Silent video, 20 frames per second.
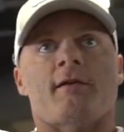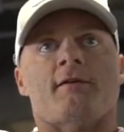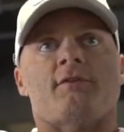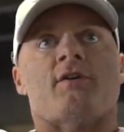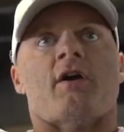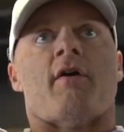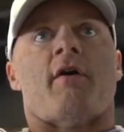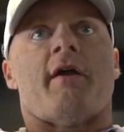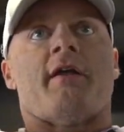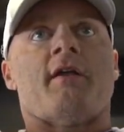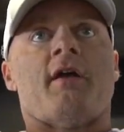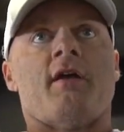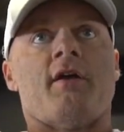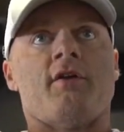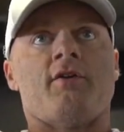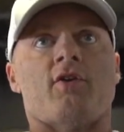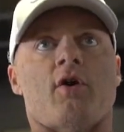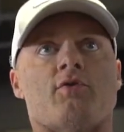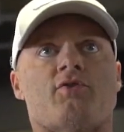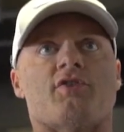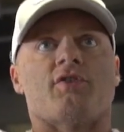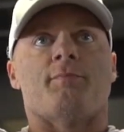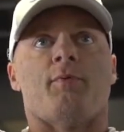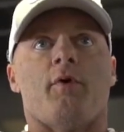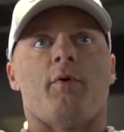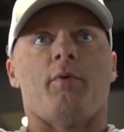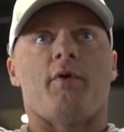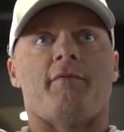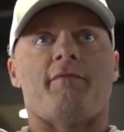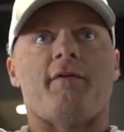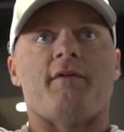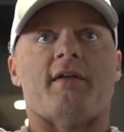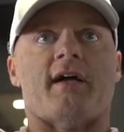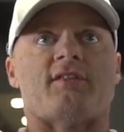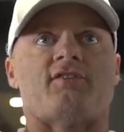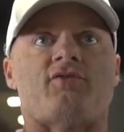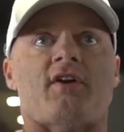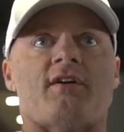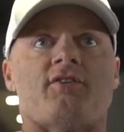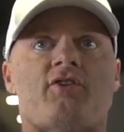all right, go to the point where you feel
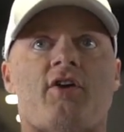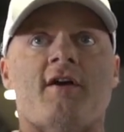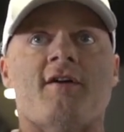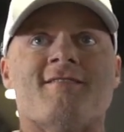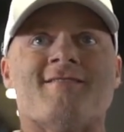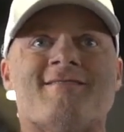that stretch,